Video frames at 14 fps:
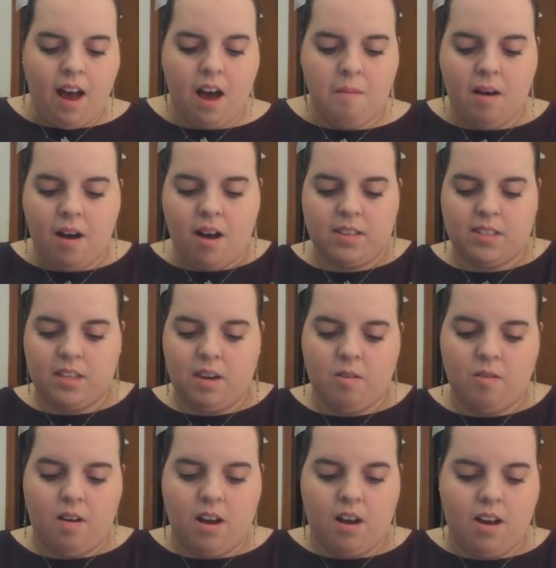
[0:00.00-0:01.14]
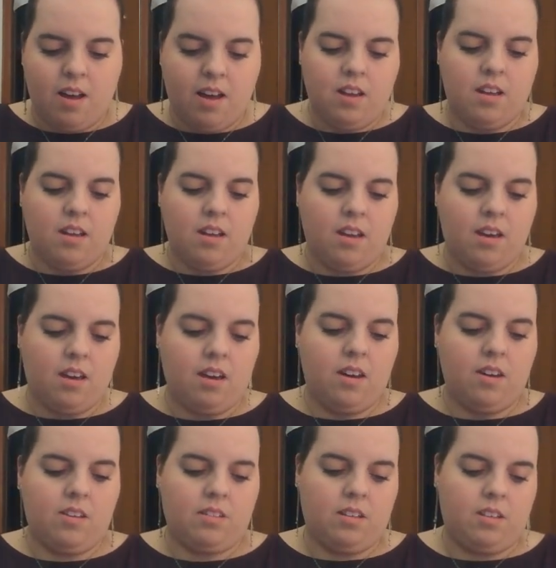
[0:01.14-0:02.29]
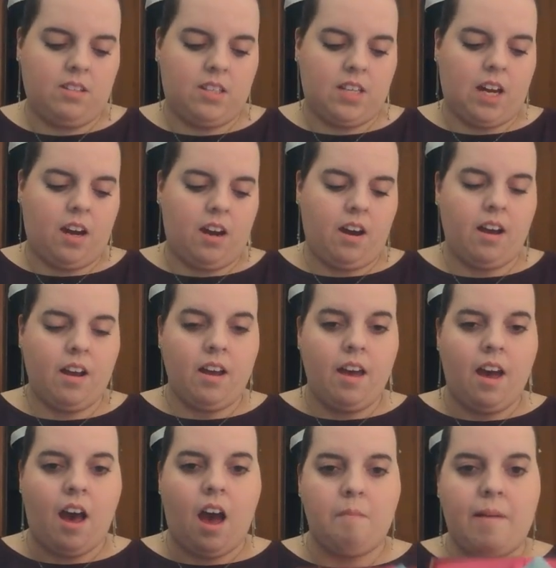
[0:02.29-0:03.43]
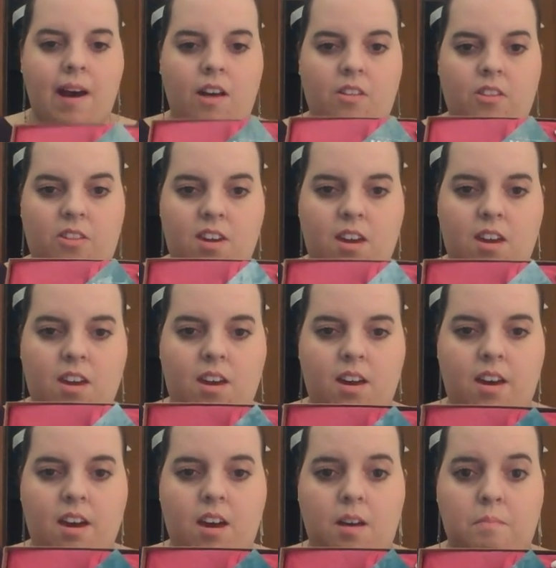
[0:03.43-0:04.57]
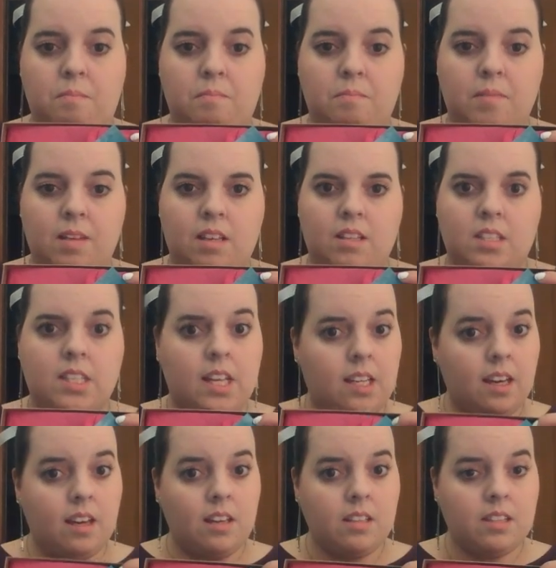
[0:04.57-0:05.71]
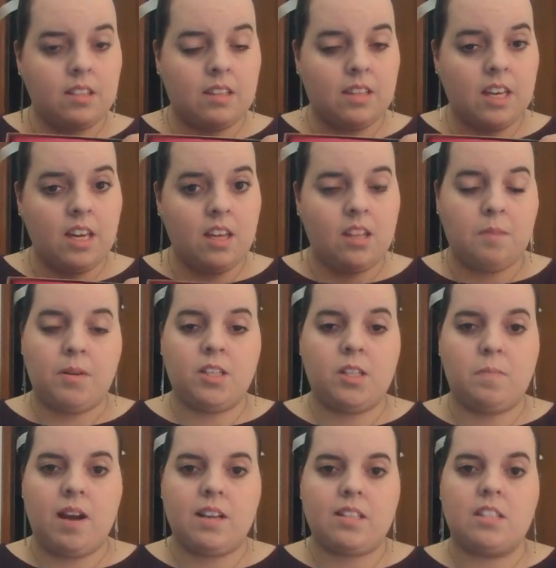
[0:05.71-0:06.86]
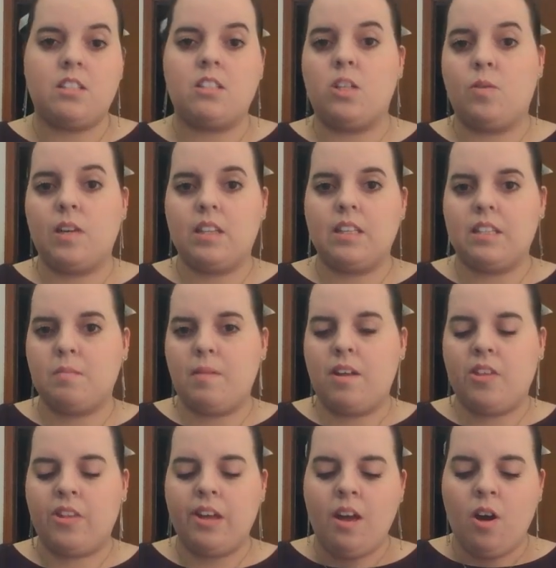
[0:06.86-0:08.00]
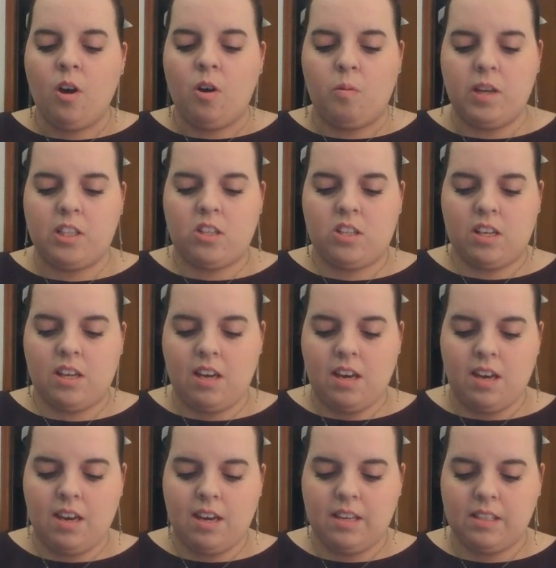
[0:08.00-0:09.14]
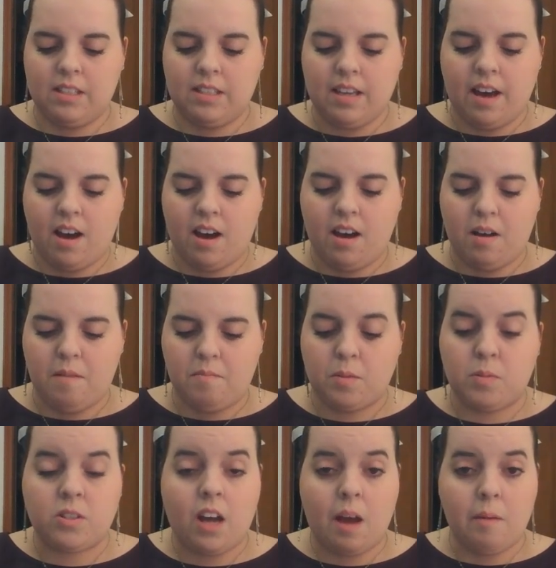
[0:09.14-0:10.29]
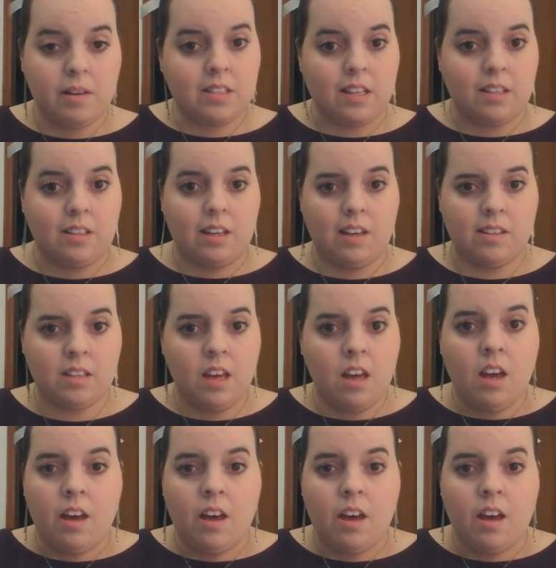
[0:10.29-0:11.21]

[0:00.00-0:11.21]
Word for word: Um, also on here, there's a little sticker about the um, Sundays thing that Birchbox is doing this month which is um, Subscriber Sundays.